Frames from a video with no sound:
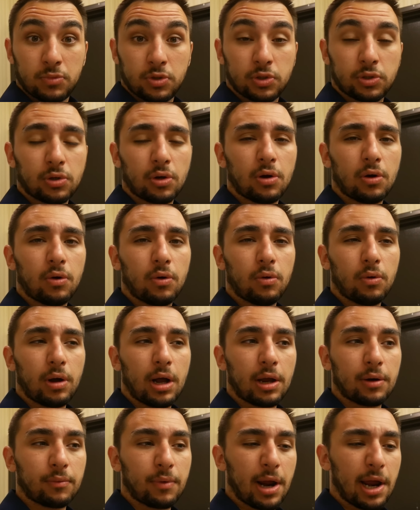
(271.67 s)

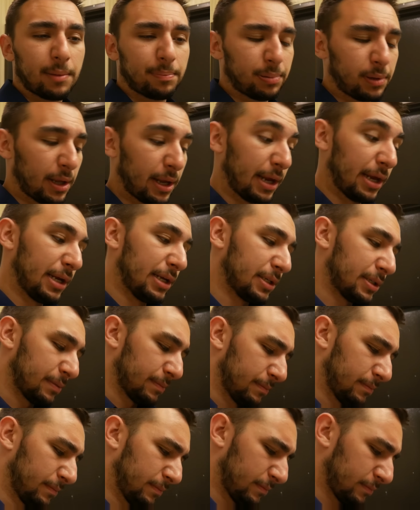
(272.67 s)
So on
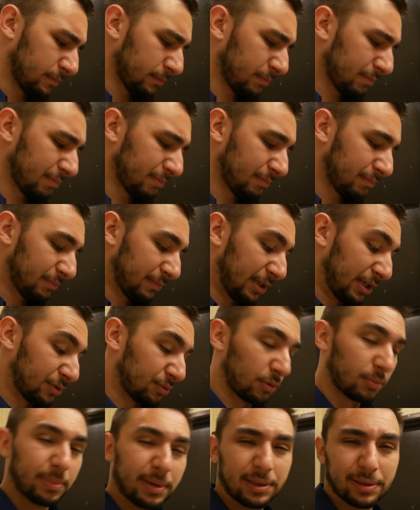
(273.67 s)
RADPLAYS,
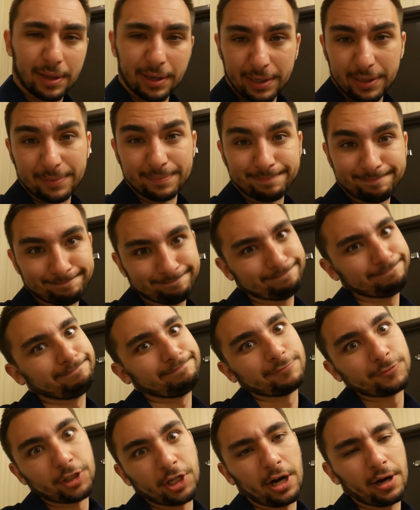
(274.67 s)
these will be late.
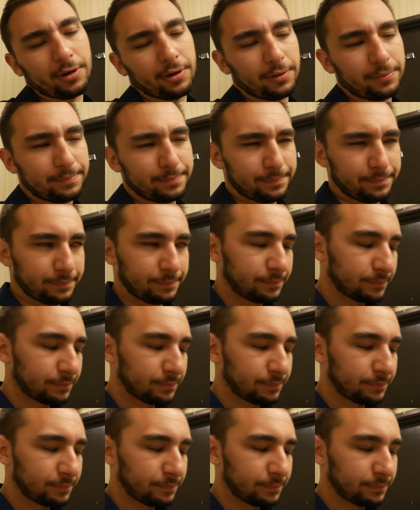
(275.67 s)
Shocker.